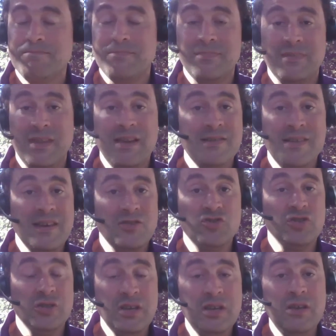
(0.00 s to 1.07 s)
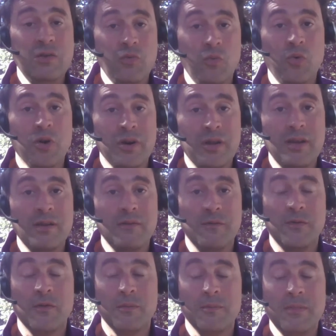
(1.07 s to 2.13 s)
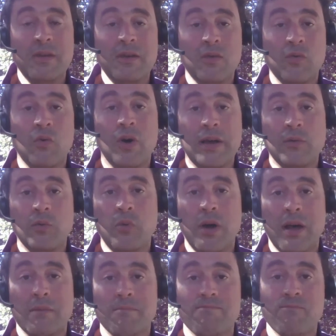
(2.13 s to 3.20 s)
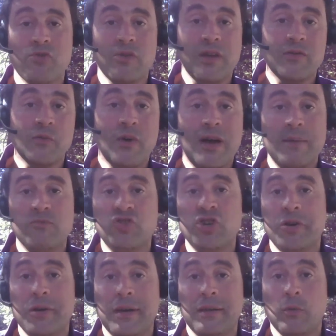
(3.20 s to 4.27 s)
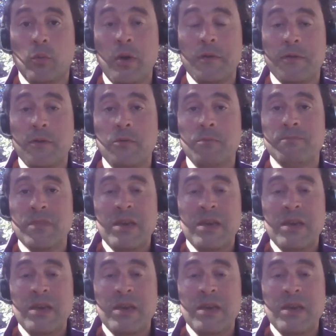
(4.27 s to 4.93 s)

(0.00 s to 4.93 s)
That's actually working for me quite well, so that's why I'm sharing it with you.